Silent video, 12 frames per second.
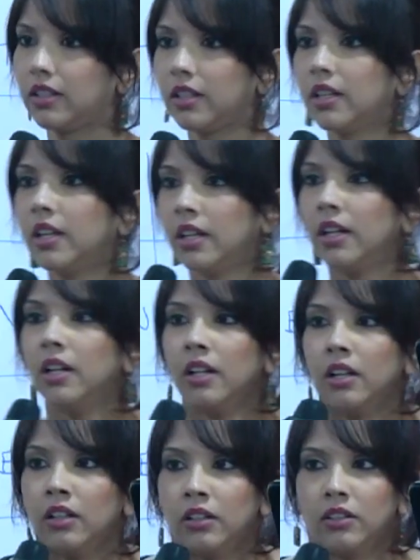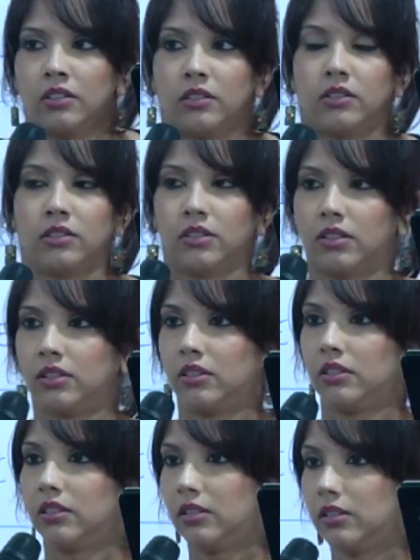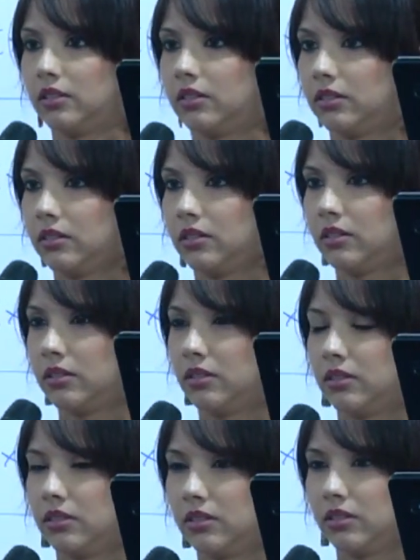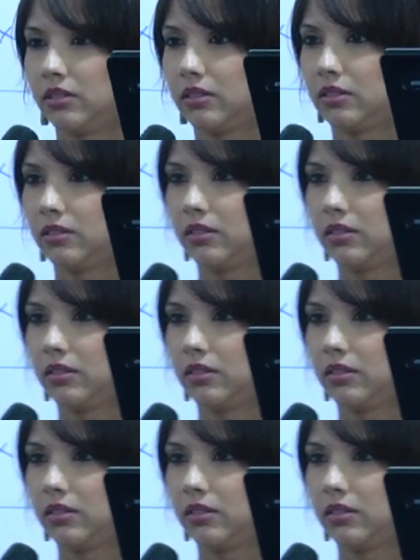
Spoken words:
Nobody speaks.